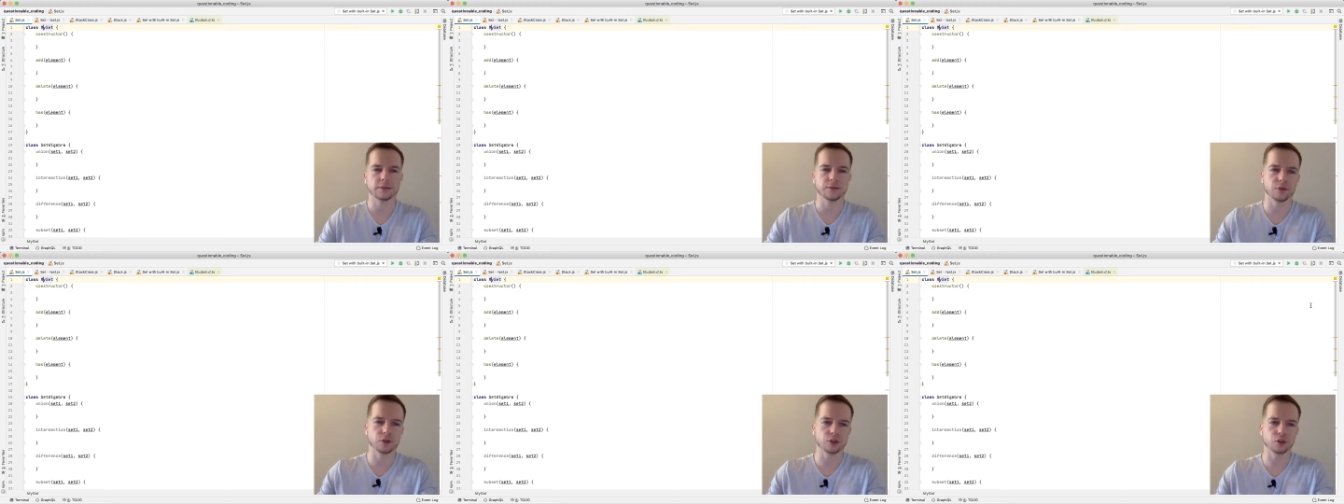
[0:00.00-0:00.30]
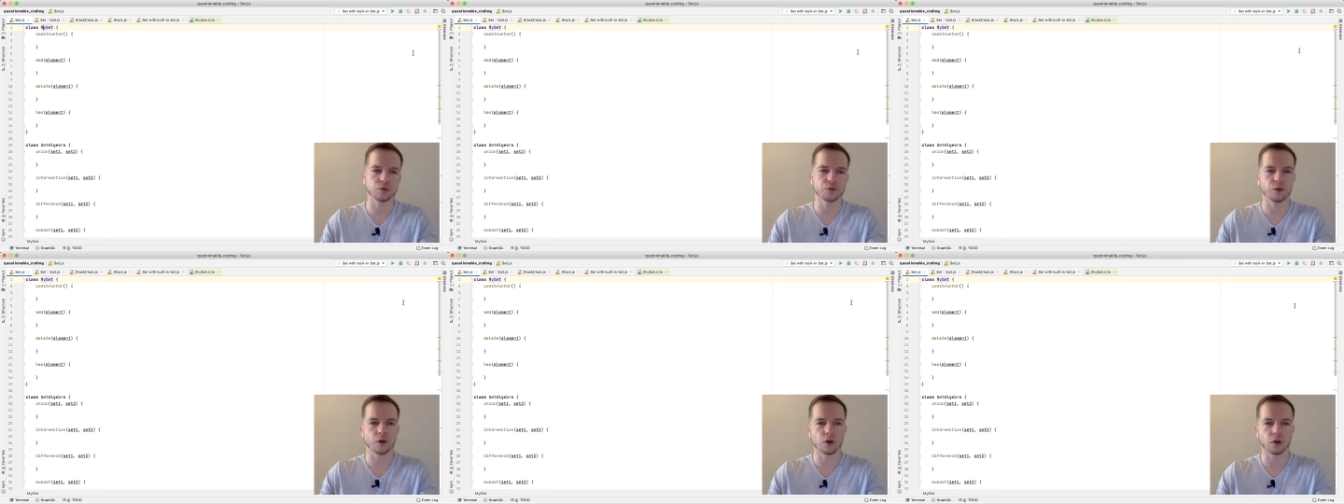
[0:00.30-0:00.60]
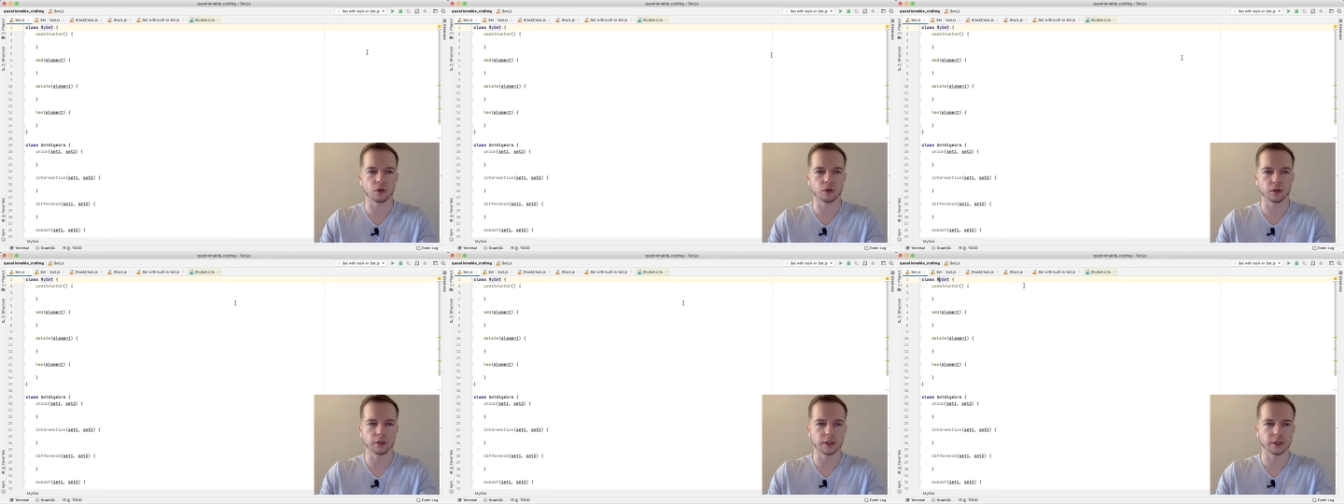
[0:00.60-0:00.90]
First of
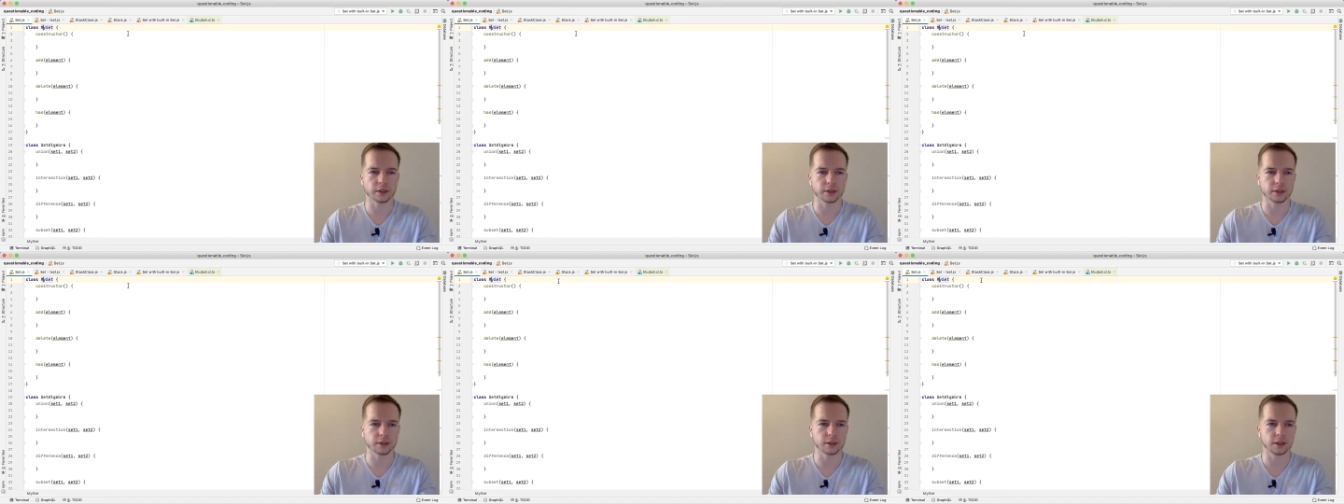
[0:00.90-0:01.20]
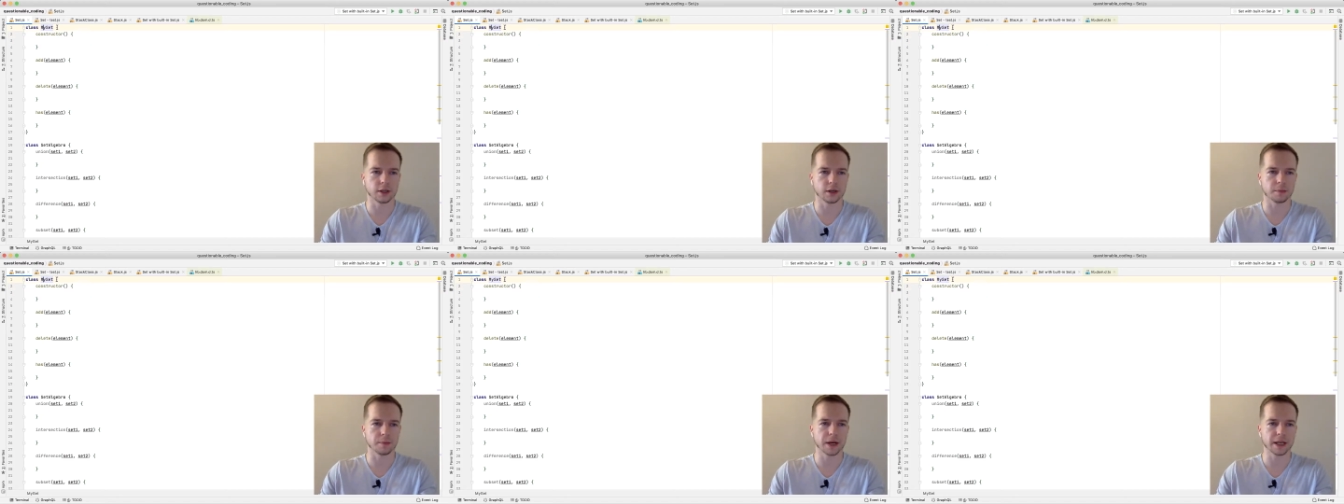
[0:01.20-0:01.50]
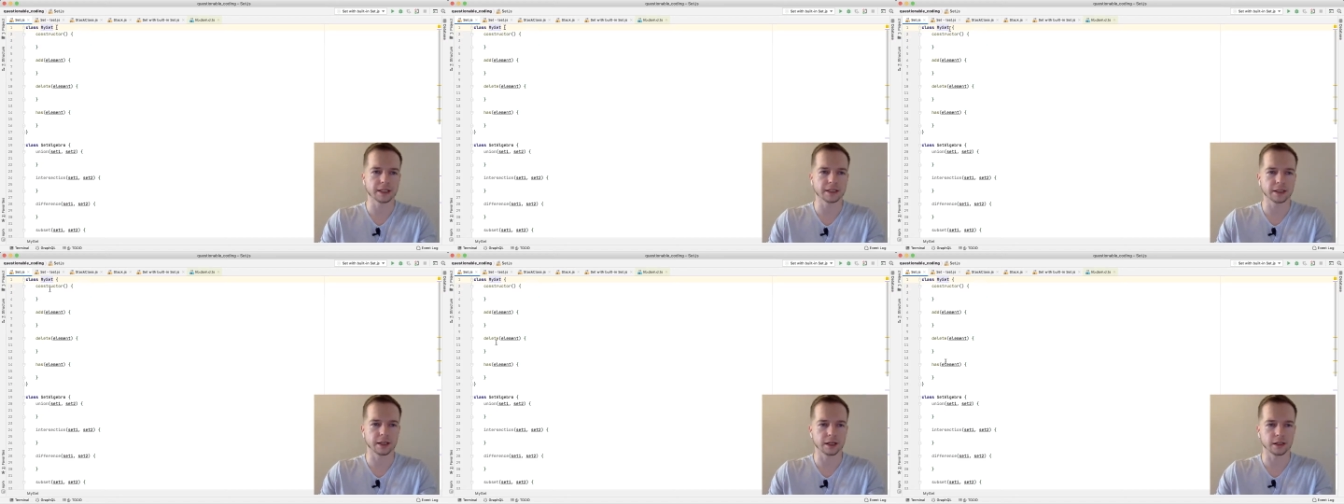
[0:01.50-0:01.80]
all, it's
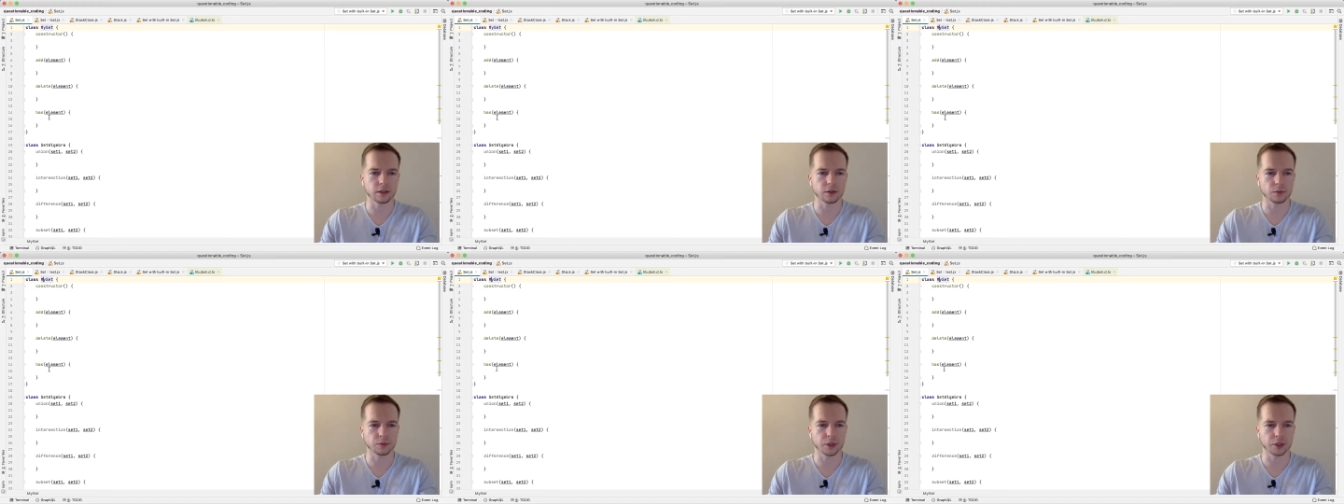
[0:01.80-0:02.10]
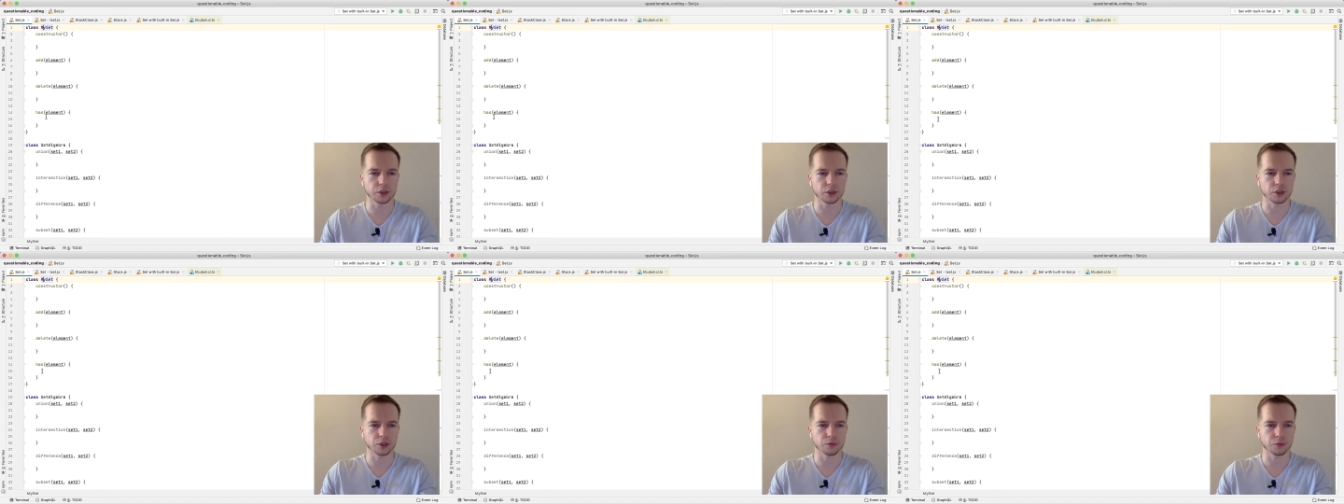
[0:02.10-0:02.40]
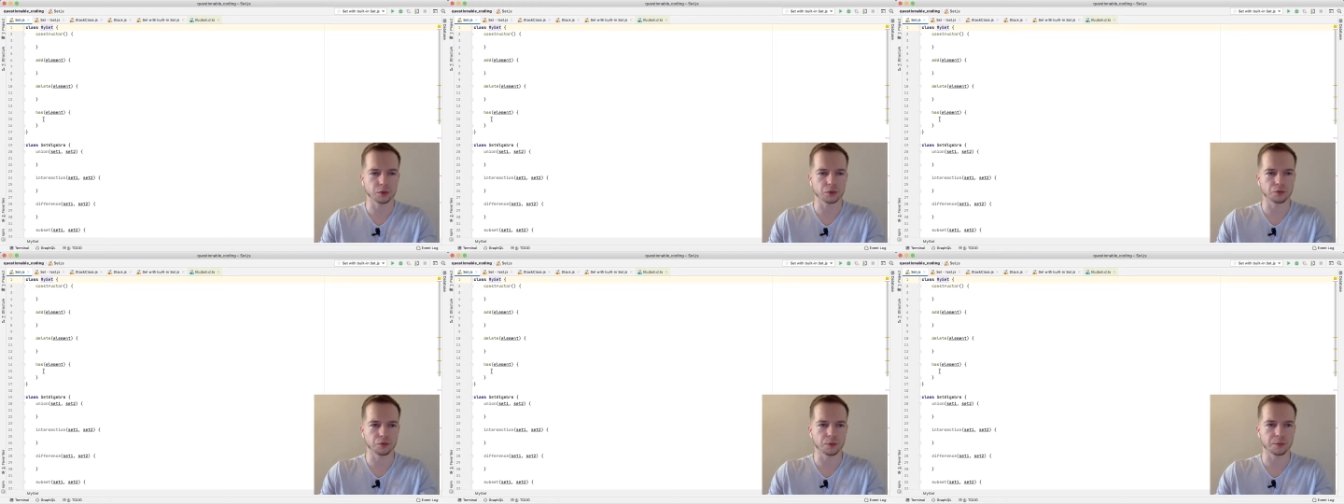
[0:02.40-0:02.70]
mySet, which
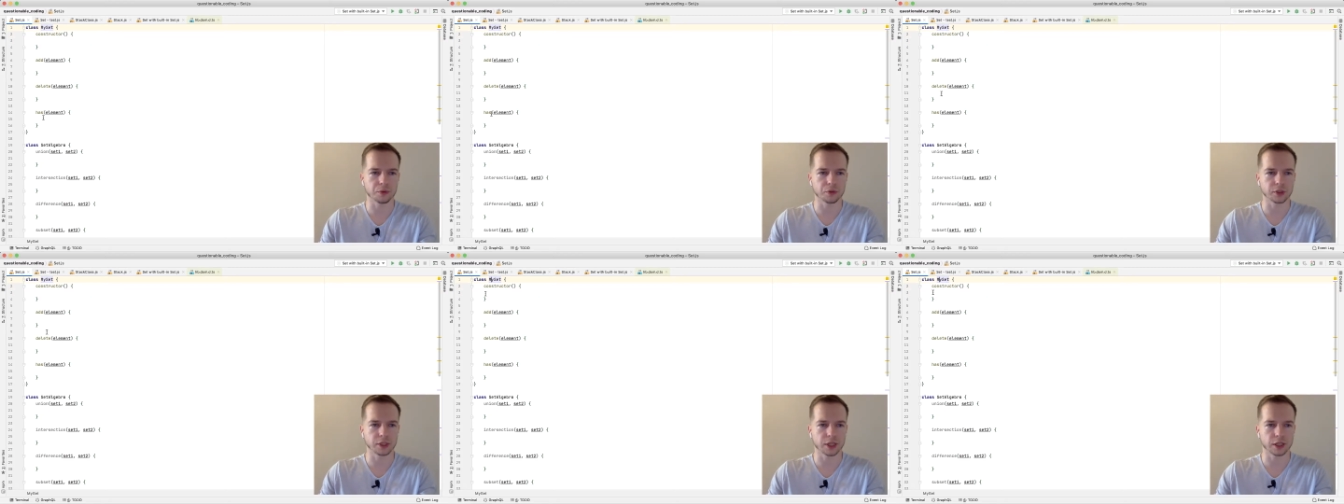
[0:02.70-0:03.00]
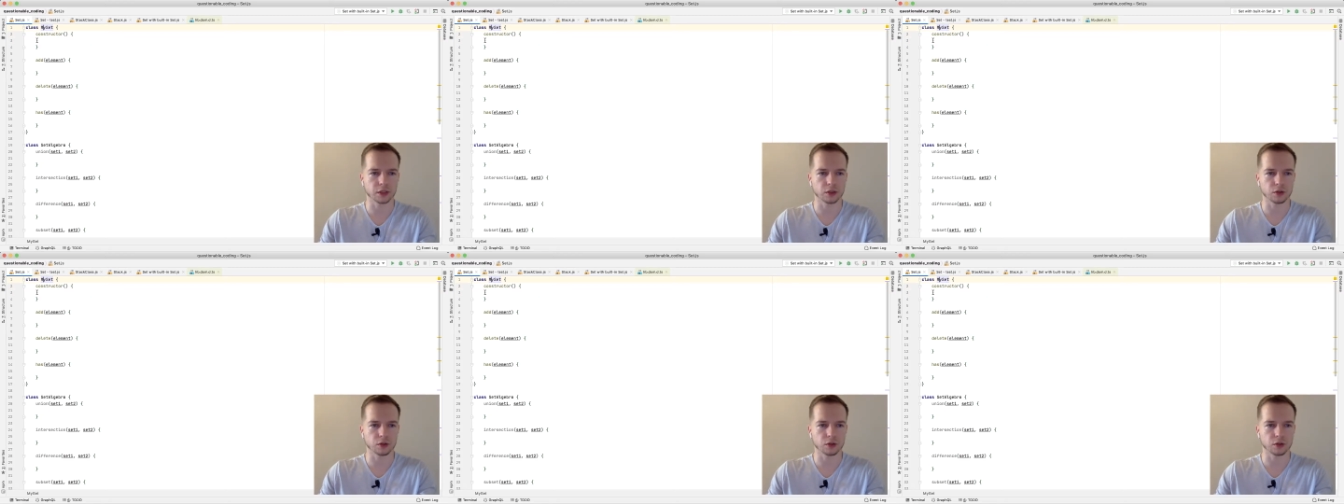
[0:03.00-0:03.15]
will represent